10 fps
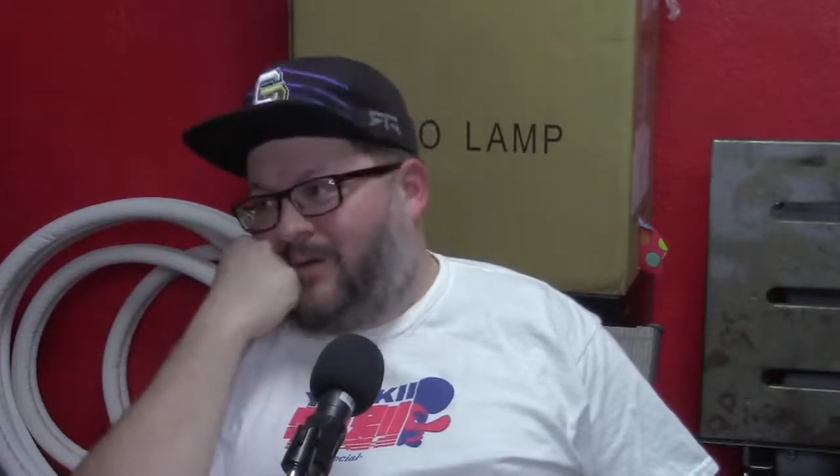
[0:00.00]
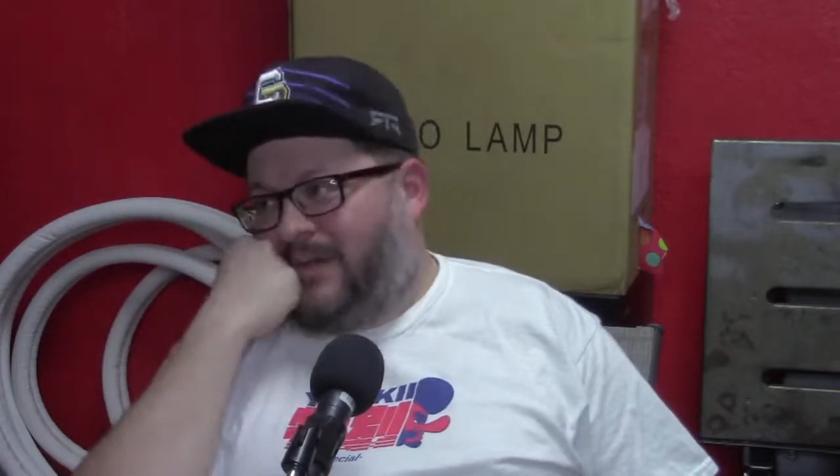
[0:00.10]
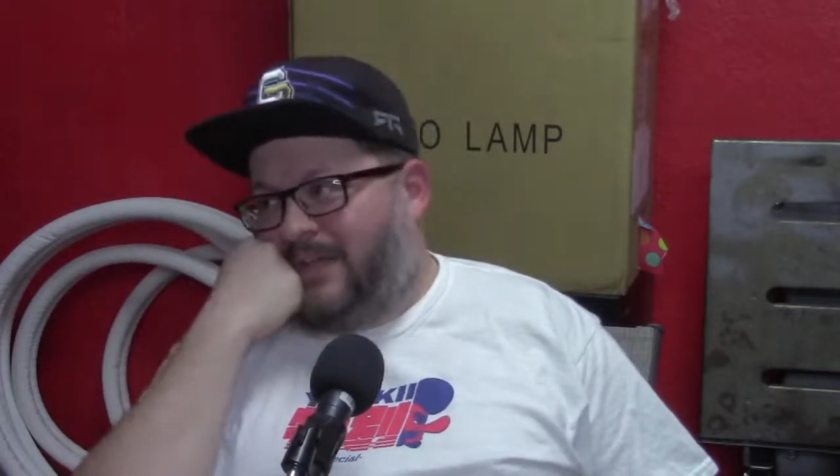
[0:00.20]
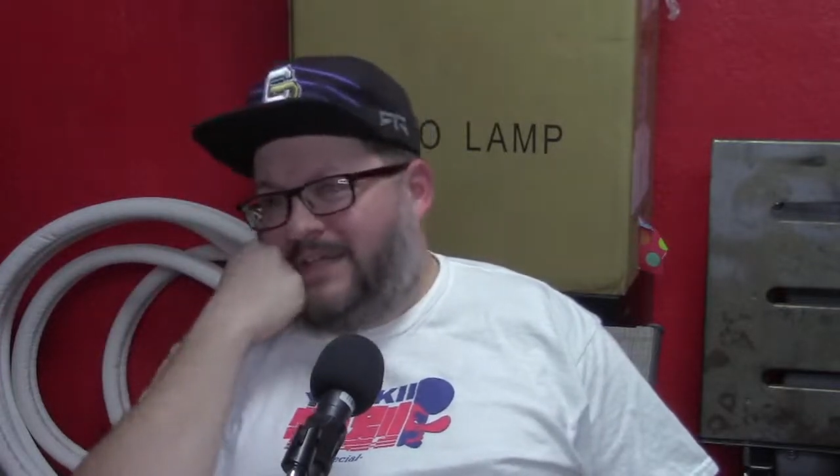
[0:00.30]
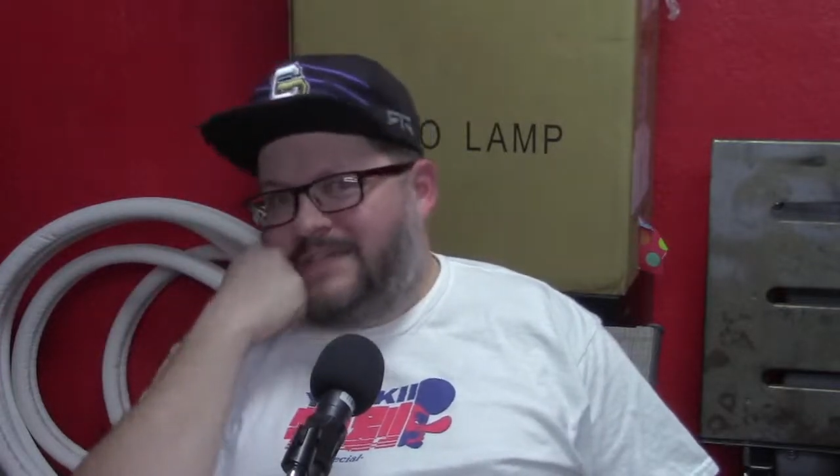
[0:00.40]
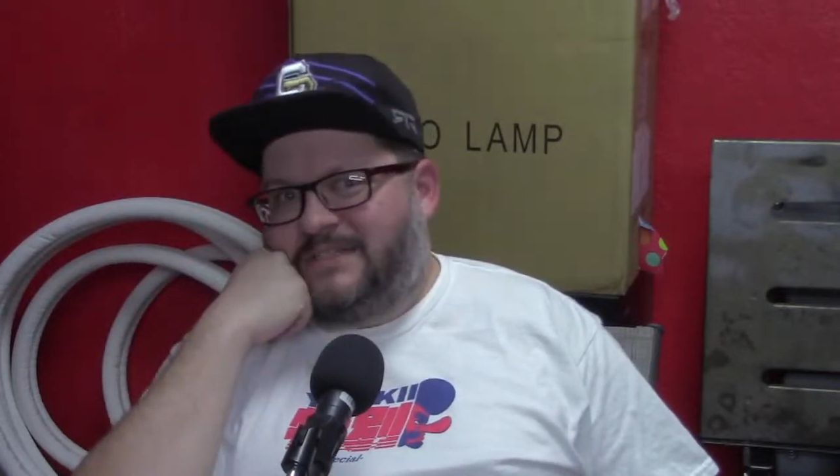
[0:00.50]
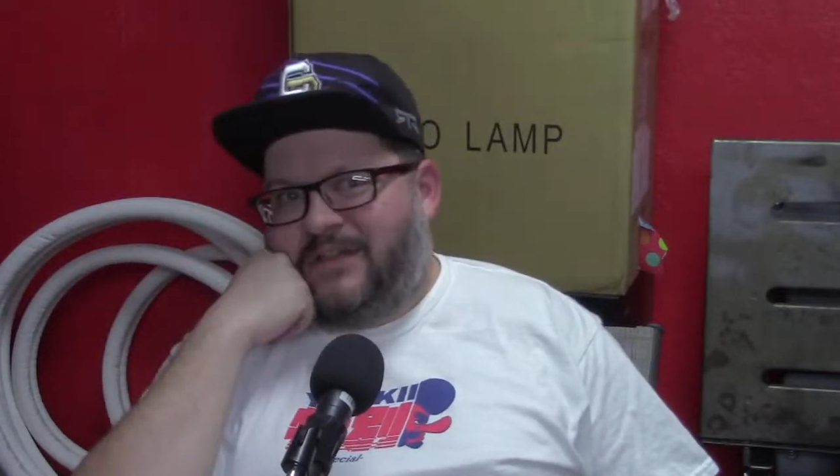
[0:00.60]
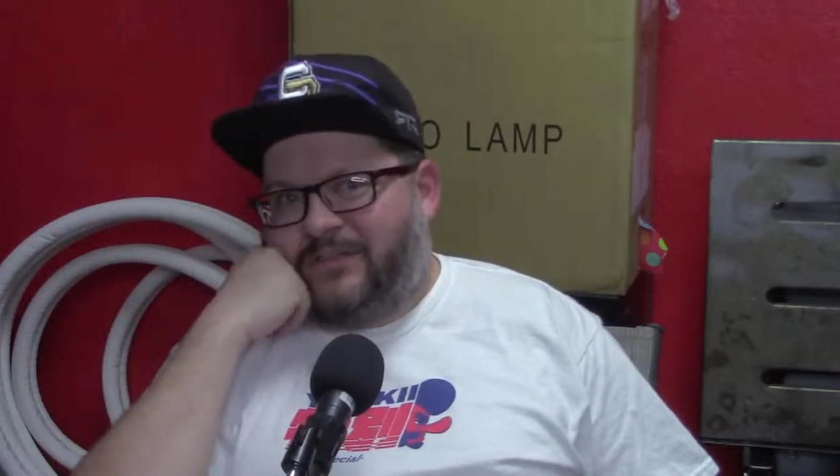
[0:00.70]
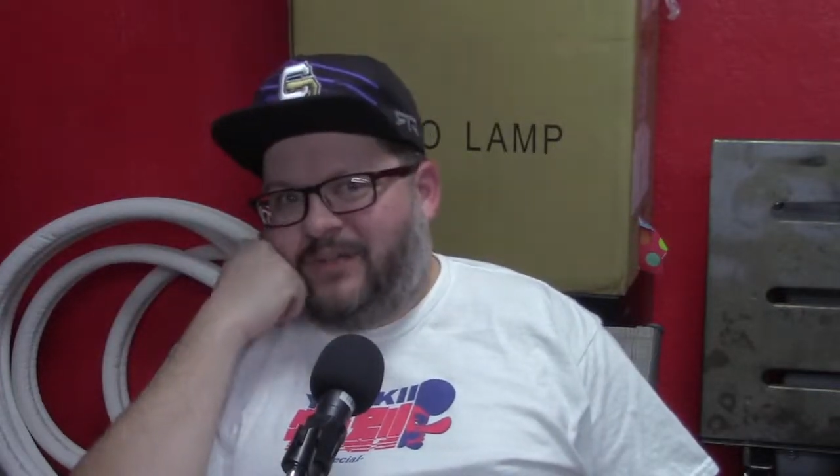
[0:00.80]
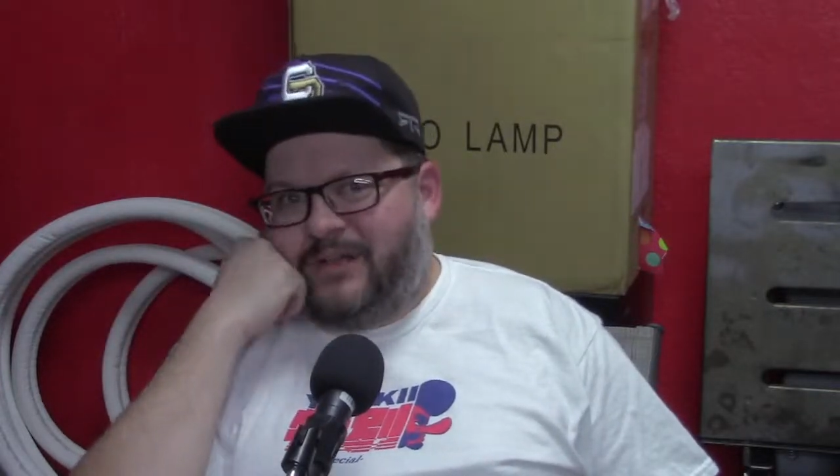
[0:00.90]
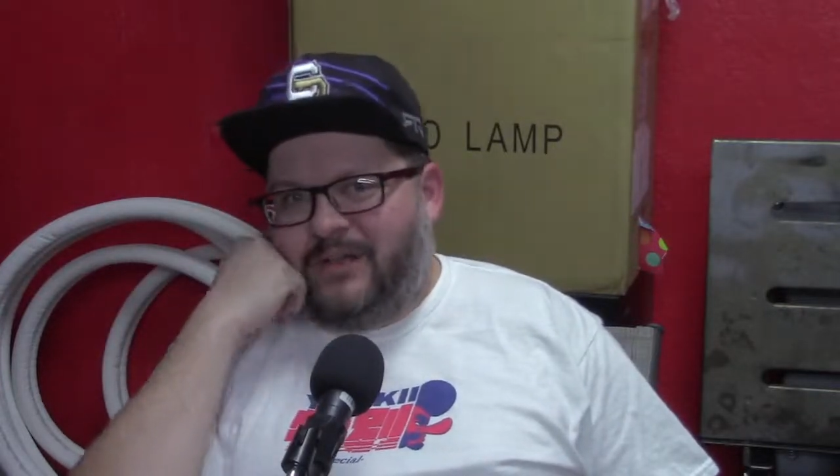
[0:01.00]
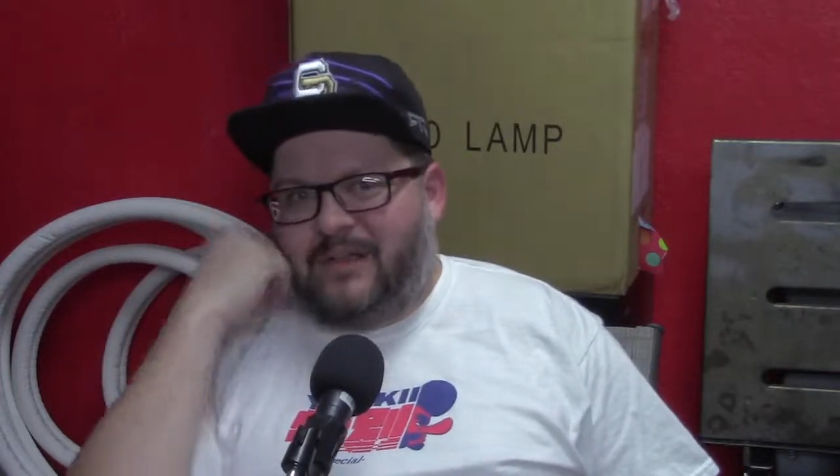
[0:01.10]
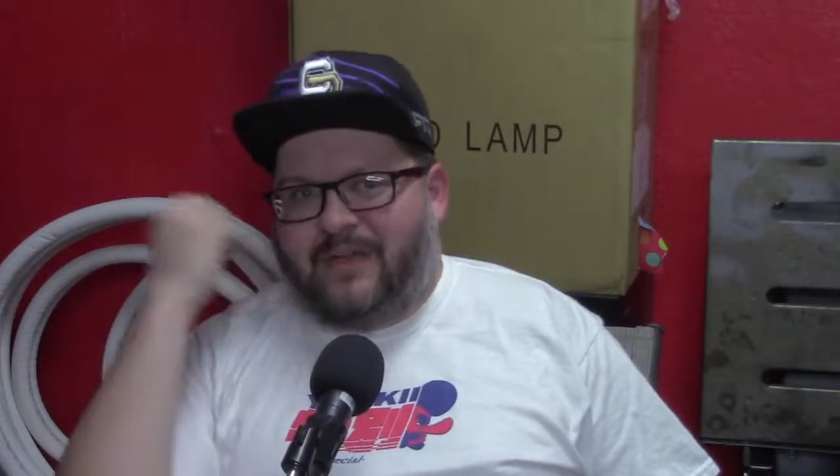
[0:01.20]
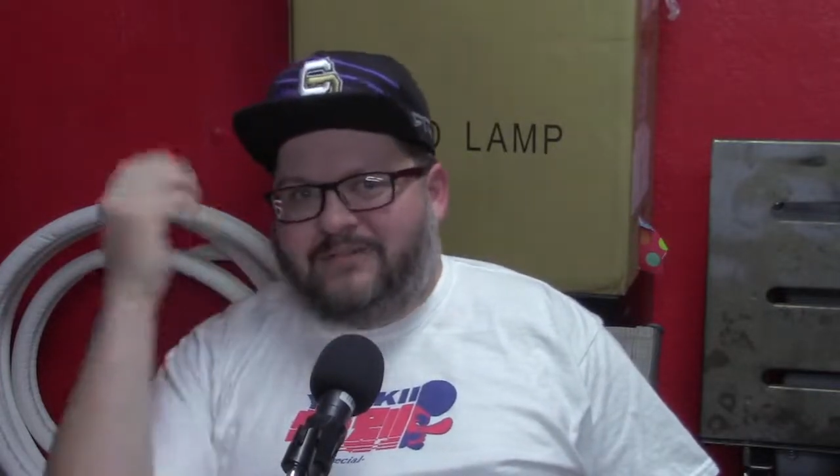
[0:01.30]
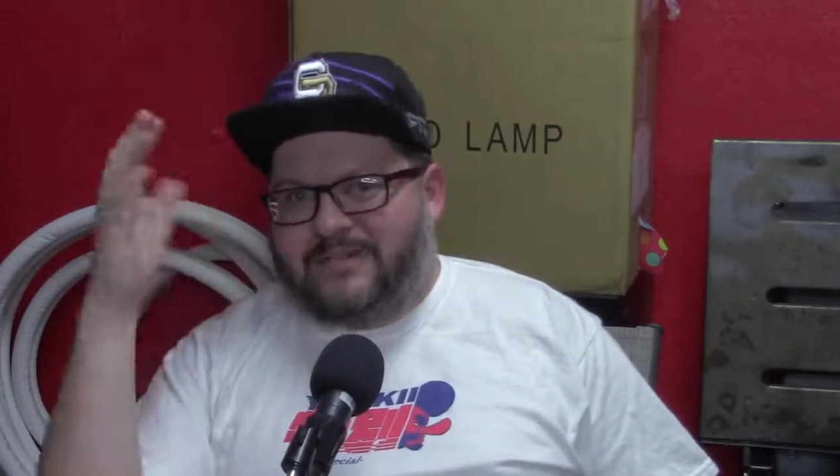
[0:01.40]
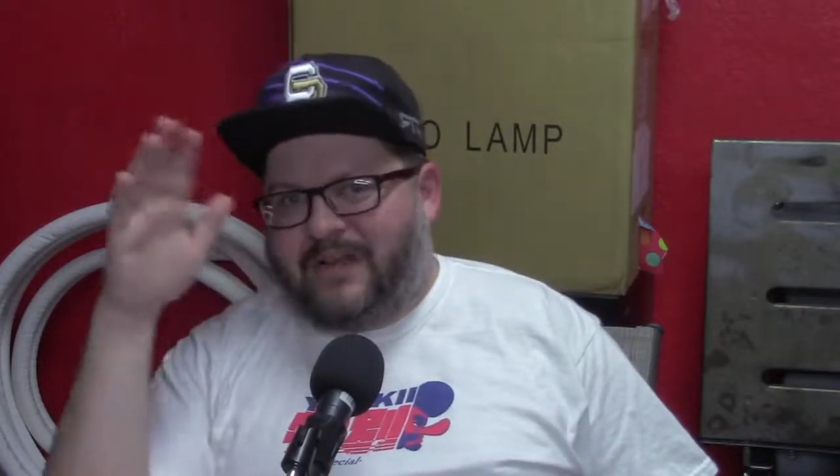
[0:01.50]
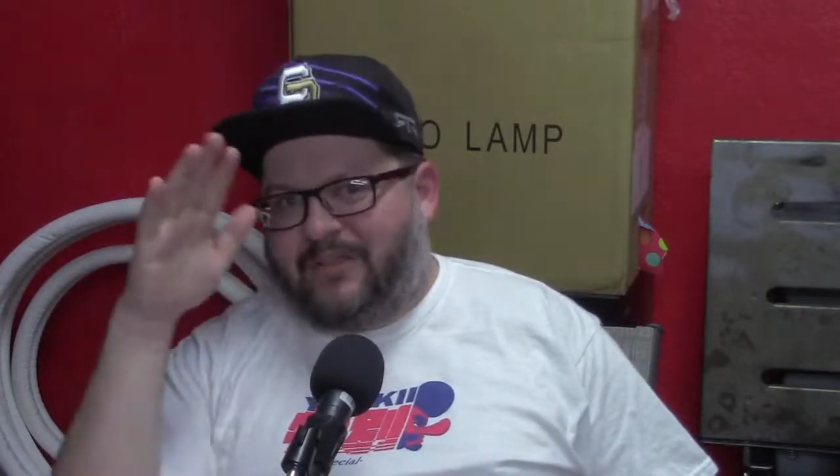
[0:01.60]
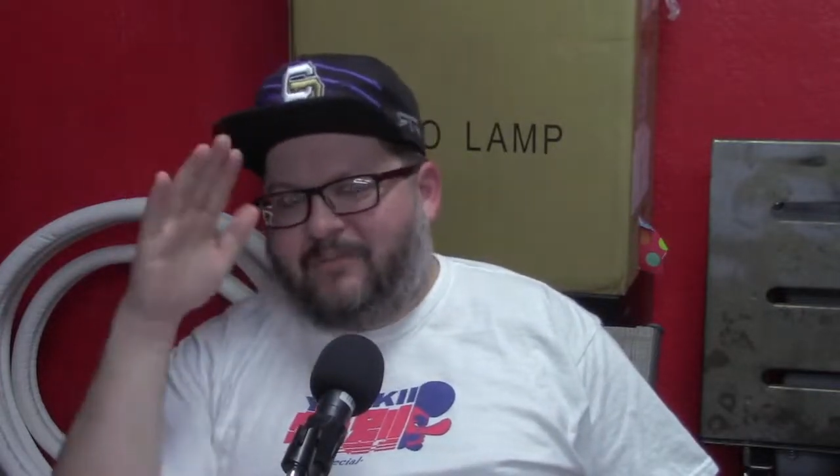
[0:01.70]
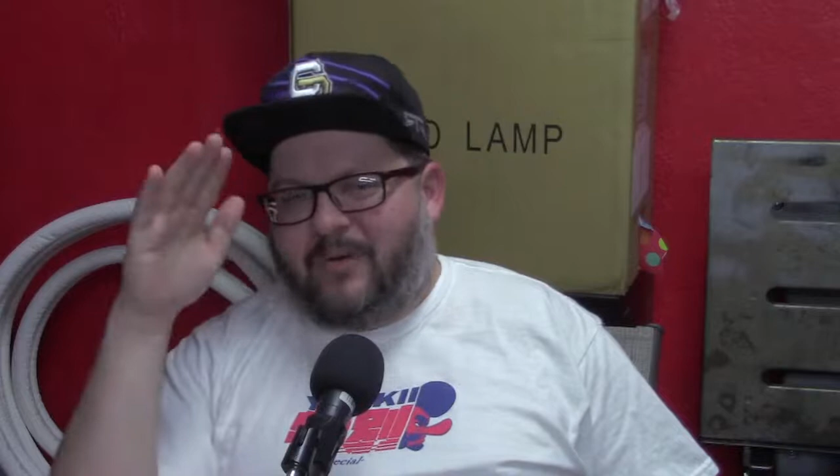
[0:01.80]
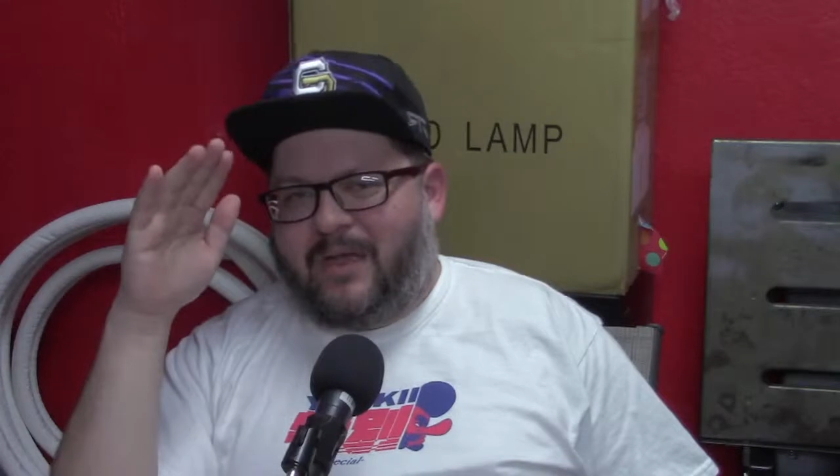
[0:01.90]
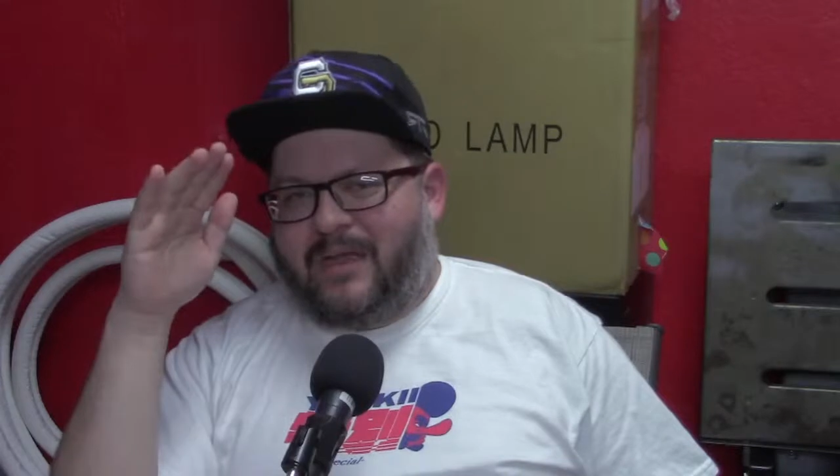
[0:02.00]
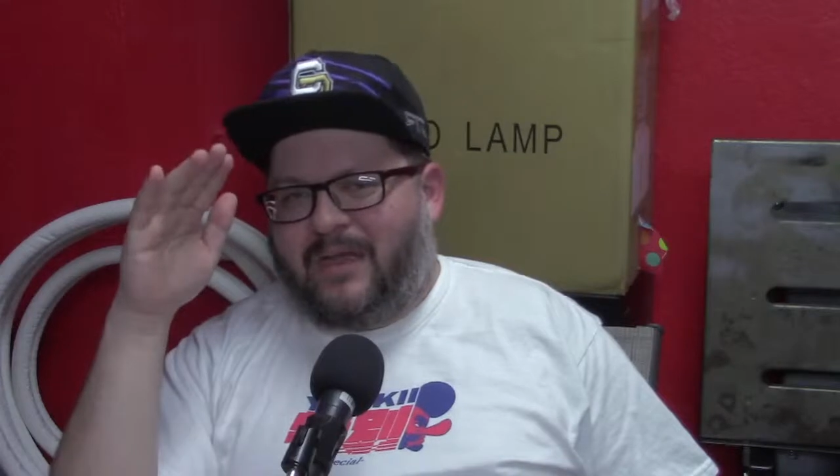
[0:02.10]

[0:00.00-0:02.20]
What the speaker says: is on the left side of the bracket,